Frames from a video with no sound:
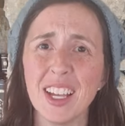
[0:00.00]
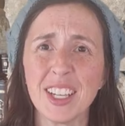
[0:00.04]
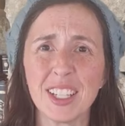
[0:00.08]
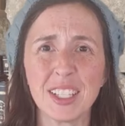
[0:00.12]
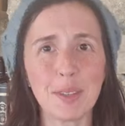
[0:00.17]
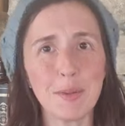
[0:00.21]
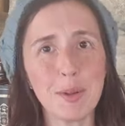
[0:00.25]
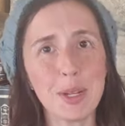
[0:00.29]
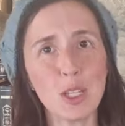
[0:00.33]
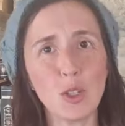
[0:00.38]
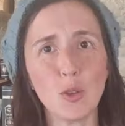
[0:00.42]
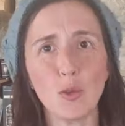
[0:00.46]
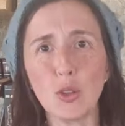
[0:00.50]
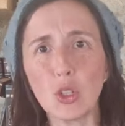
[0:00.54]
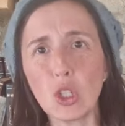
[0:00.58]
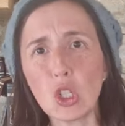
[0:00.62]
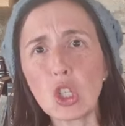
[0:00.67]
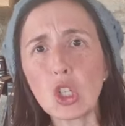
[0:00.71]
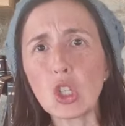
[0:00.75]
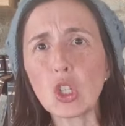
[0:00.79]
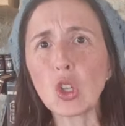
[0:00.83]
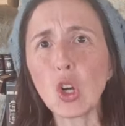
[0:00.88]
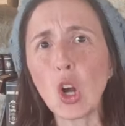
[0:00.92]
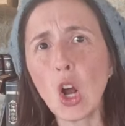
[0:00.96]
Some days you feel
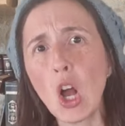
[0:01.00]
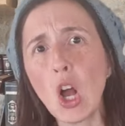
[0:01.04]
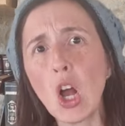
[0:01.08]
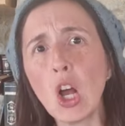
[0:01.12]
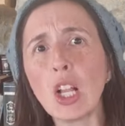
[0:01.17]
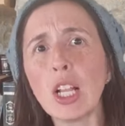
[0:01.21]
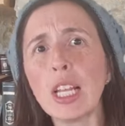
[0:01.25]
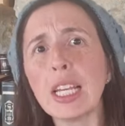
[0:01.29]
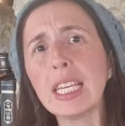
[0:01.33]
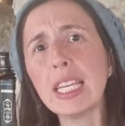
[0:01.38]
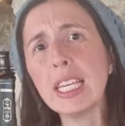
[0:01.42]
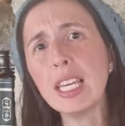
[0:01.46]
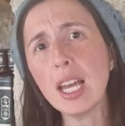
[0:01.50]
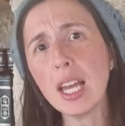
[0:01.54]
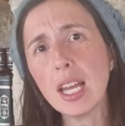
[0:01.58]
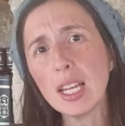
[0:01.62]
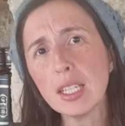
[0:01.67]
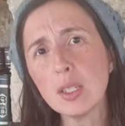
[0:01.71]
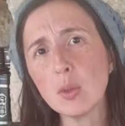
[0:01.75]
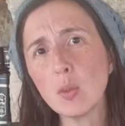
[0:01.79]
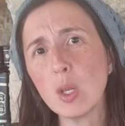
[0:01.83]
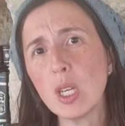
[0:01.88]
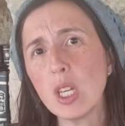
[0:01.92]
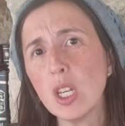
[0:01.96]
strong, like,
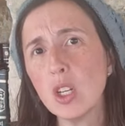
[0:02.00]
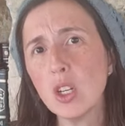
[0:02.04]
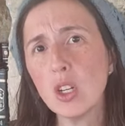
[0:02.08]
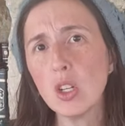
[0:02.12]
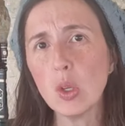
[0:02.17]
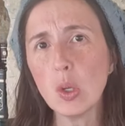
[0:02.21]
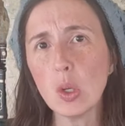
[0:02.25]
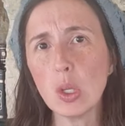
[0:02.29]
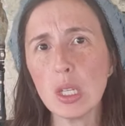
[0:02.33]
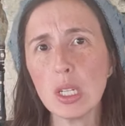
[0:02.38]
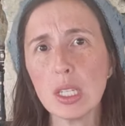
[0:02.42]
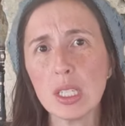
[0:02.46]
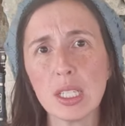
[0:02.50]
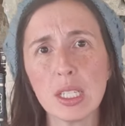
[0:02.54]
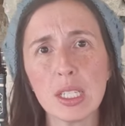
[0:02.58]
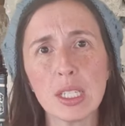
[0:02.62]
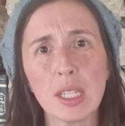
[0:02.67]
yes, we can do this.